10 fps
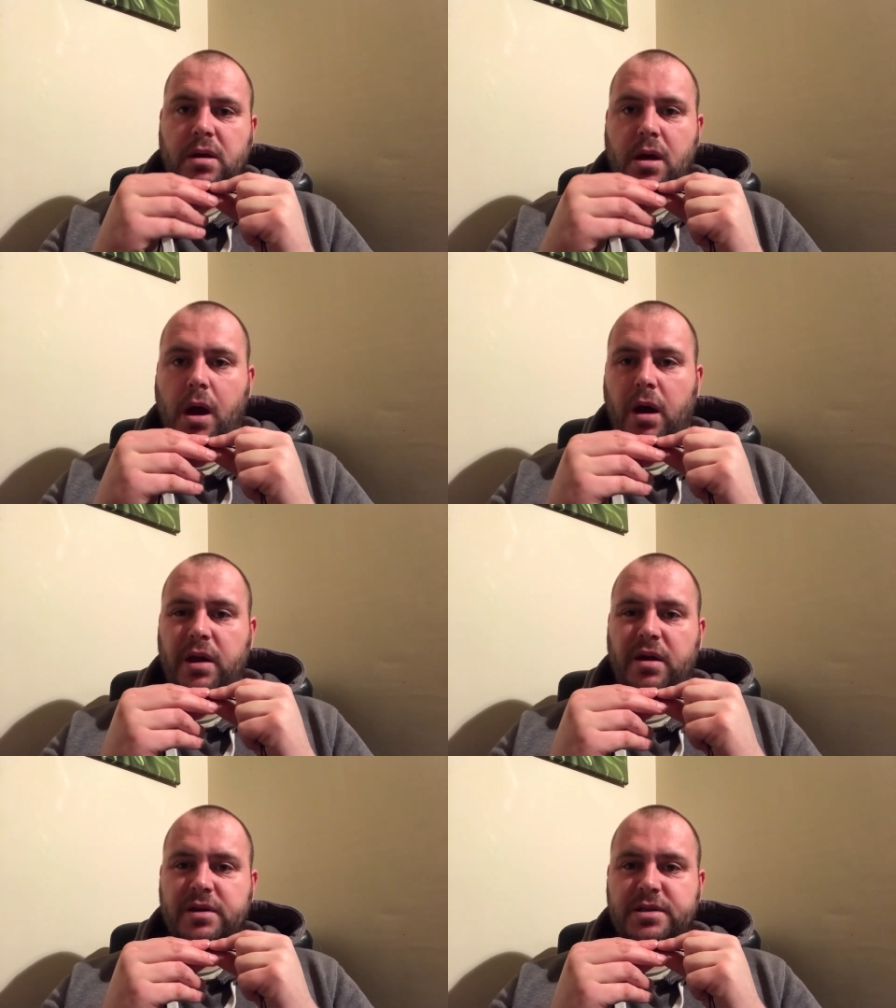
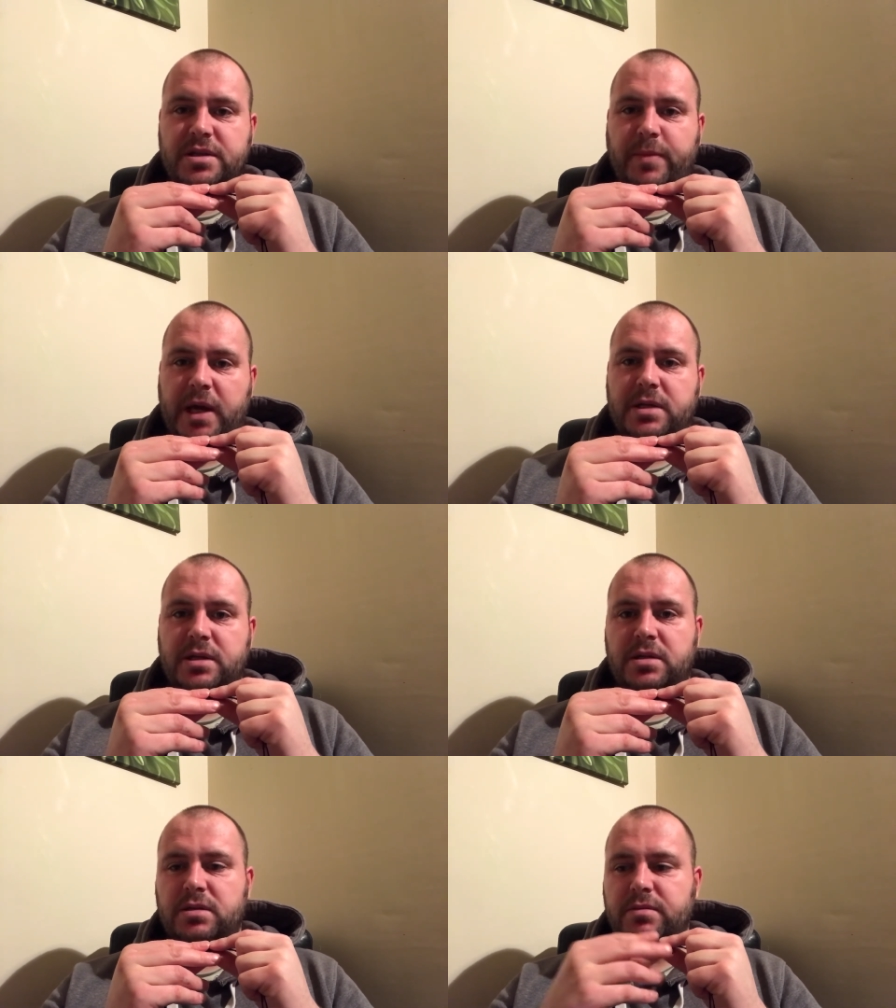I suspected
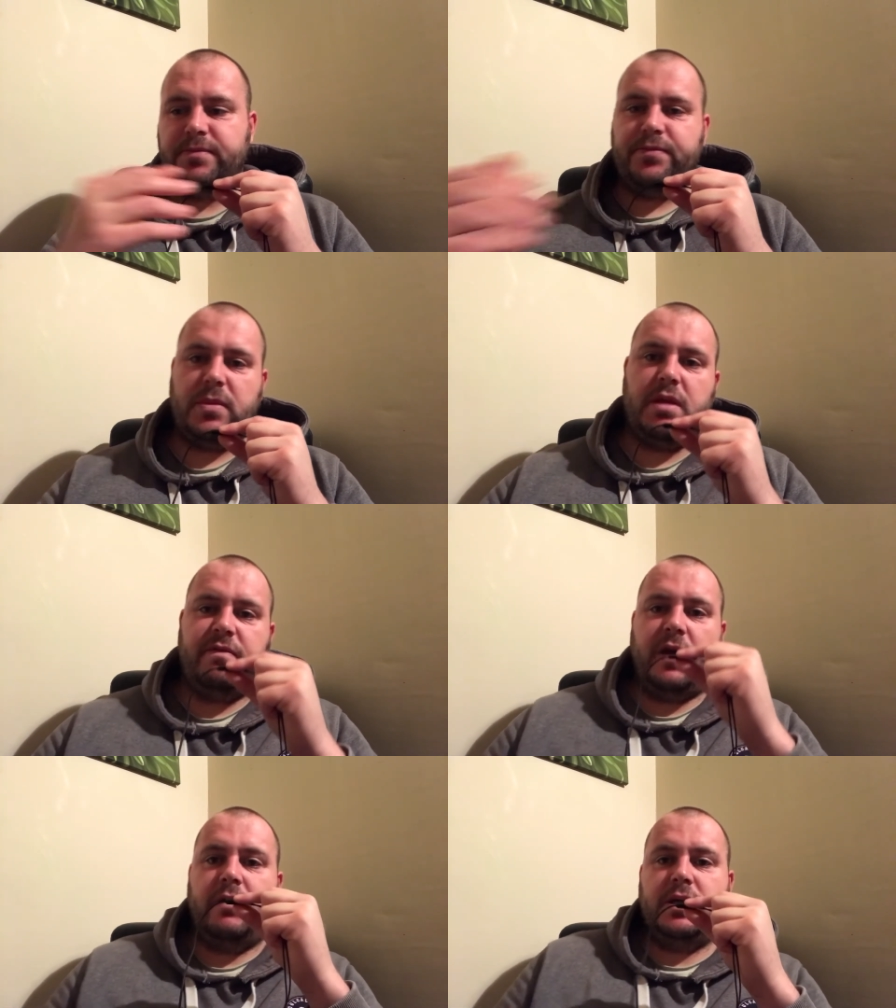
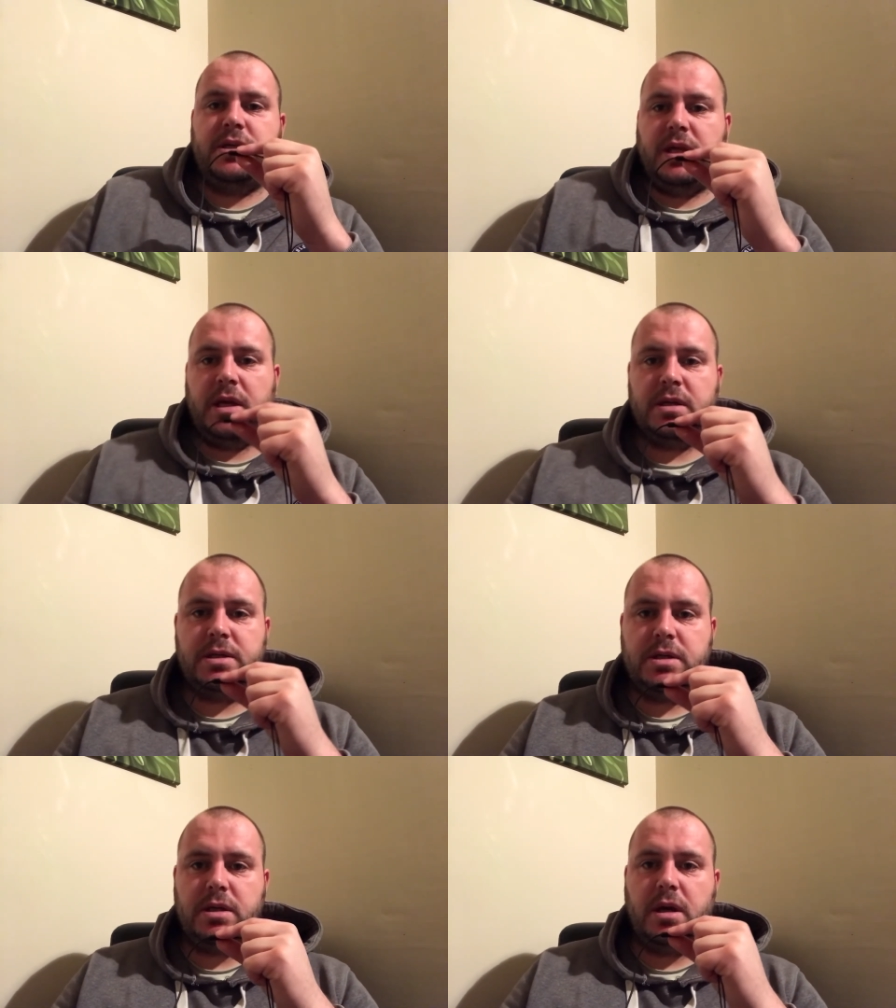various
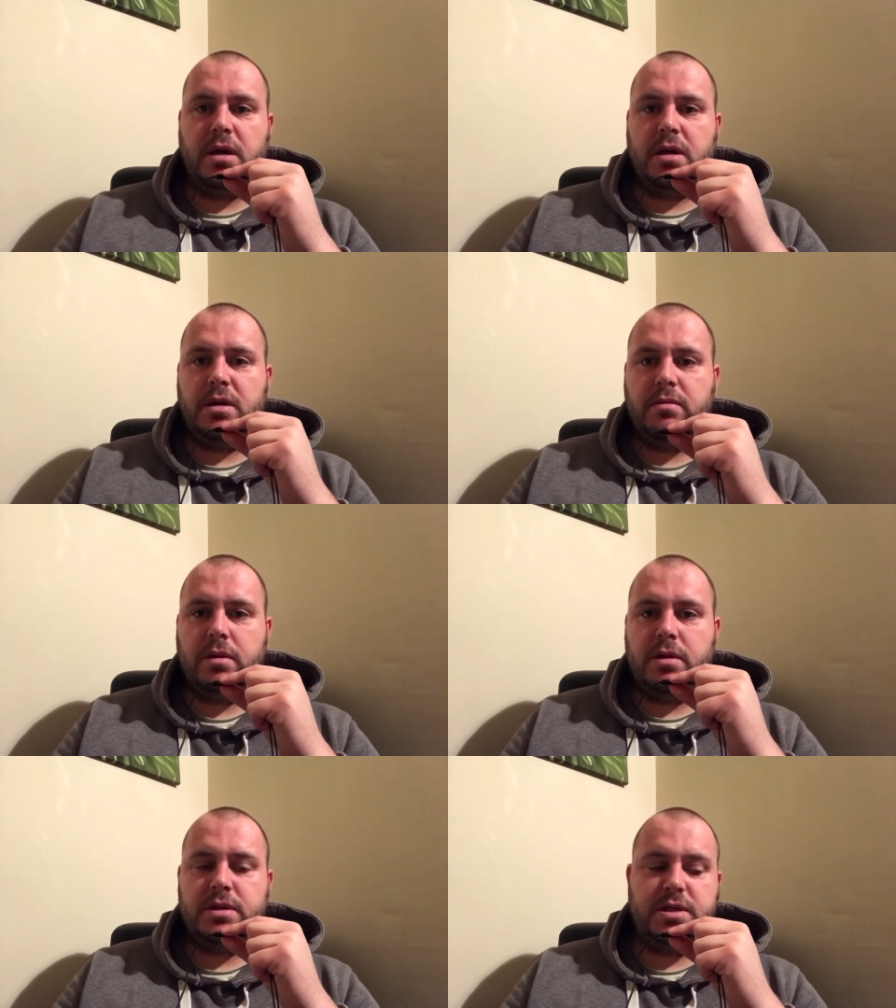things. I
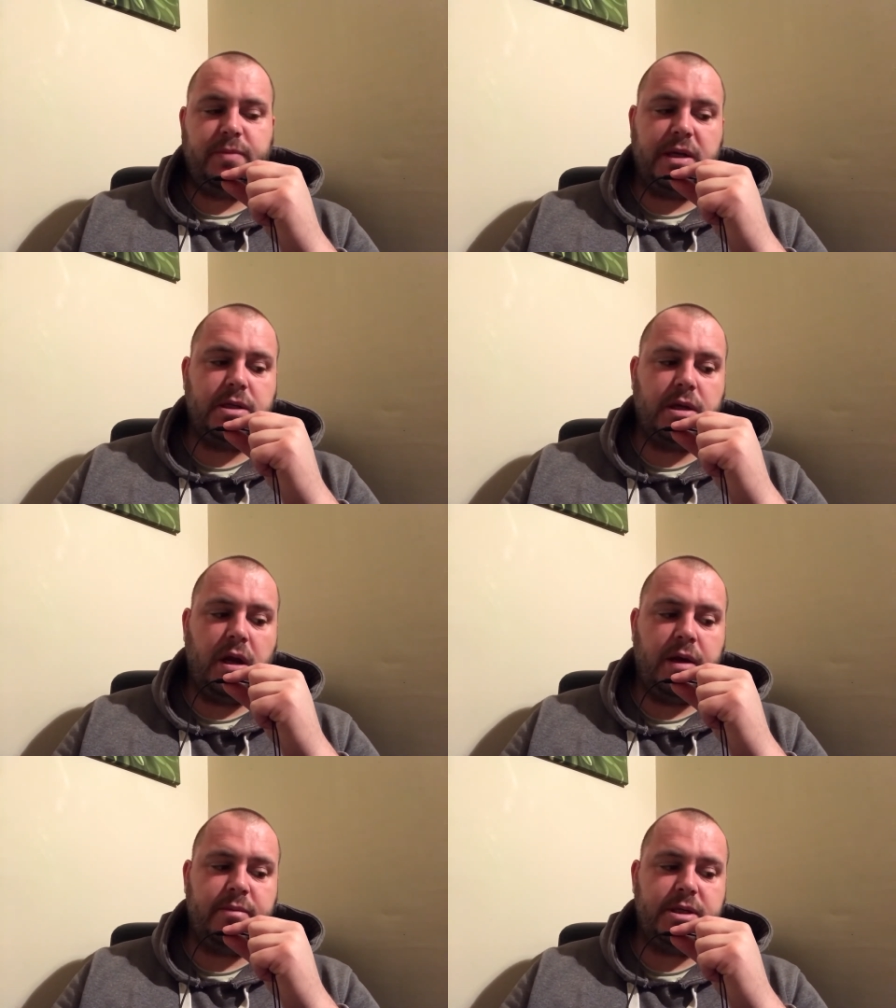suspected
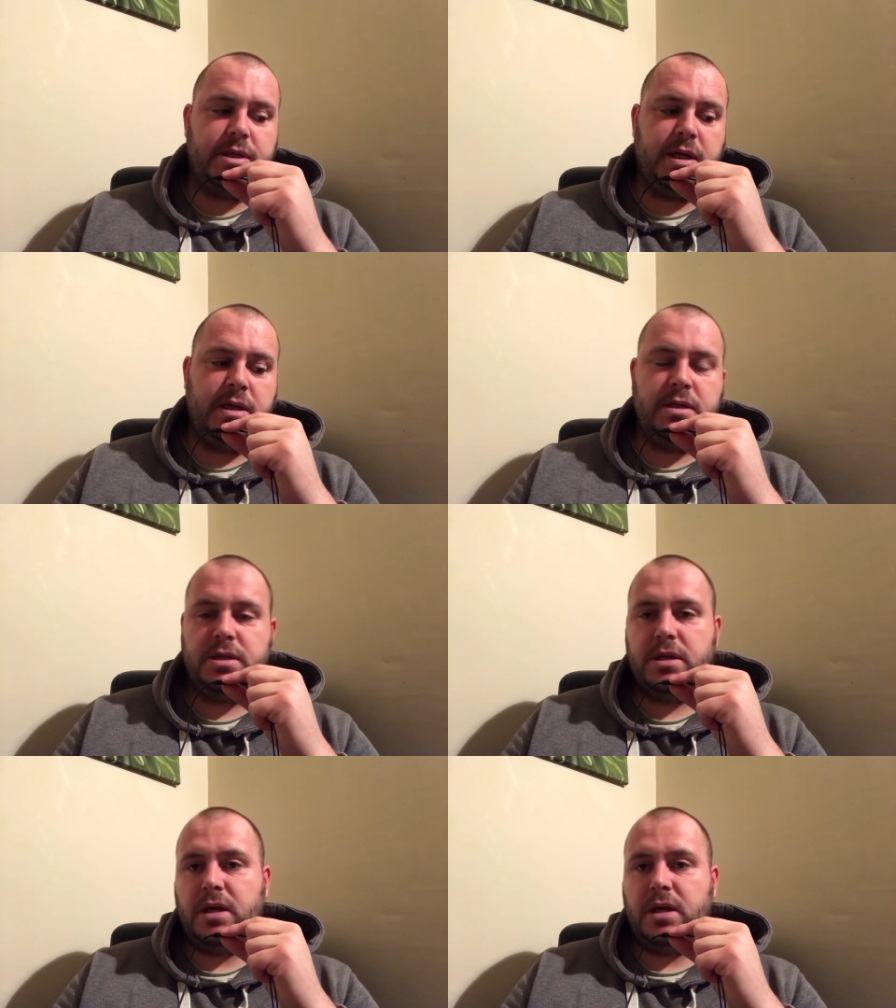Lyme disease,